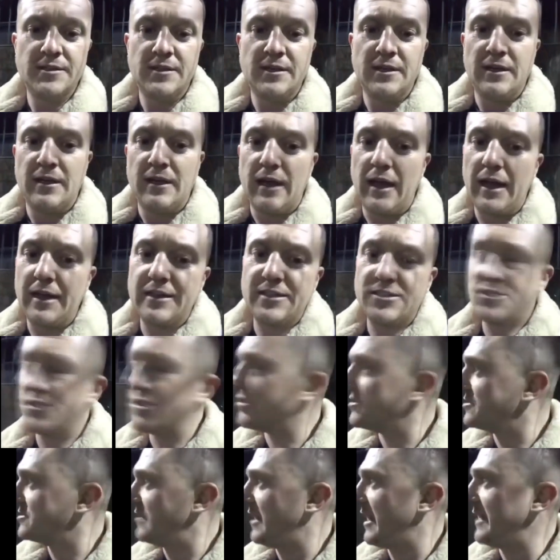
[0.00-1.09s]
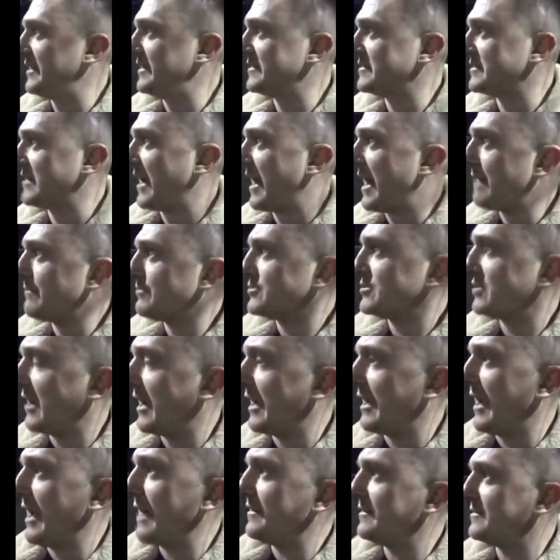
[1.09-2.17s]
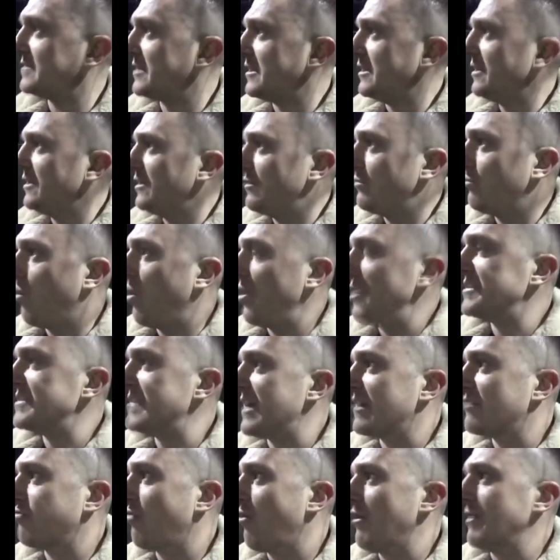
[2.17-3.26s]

And and what is their crime?